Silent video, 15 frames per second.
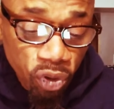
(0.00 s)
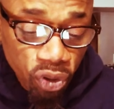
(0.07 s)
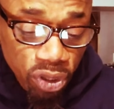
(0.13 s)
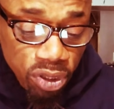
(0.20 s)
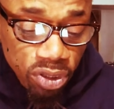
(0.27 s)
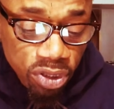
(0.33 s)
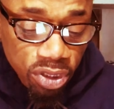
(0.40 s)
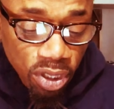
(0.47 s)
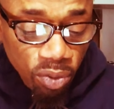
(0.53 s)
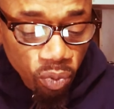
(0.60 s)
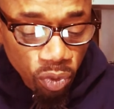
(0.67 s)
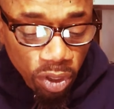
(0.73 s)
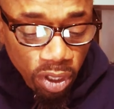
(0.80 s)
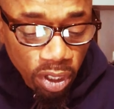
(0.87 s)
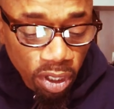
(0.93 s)
put in
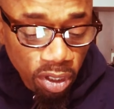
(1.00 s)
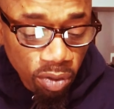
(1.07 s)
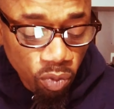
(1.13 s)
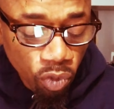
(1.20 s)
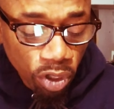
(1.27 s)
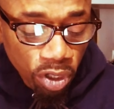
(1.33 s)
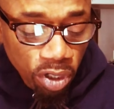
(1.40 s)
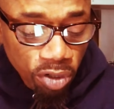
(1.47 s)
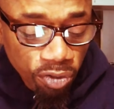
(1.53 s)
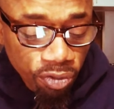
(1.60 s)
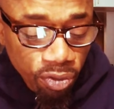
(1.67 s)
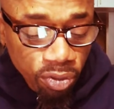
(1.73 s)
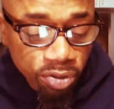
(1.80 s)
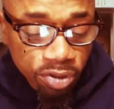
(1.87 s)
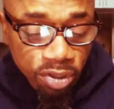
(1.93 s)
somewhere, and one of the
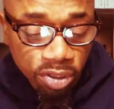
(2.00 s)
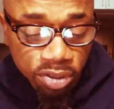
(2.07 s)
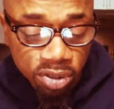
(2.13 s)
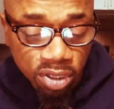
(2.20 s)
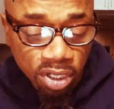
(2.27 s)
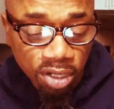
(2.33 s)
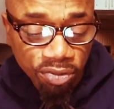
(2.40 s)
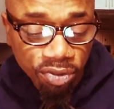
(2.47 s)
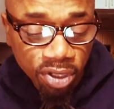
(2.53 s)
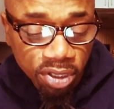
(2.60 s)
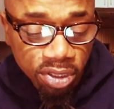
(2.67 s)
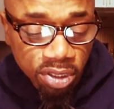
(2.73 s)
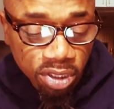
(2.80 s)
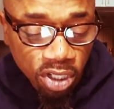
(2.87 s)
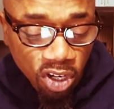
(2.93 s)
first things that I
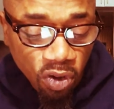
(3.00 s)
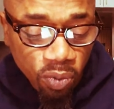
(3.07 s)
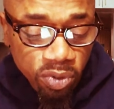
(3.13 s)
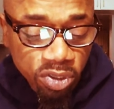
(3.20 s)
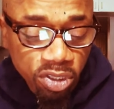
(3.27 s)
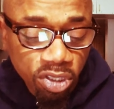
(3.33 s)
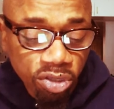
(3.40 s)
read to y'all was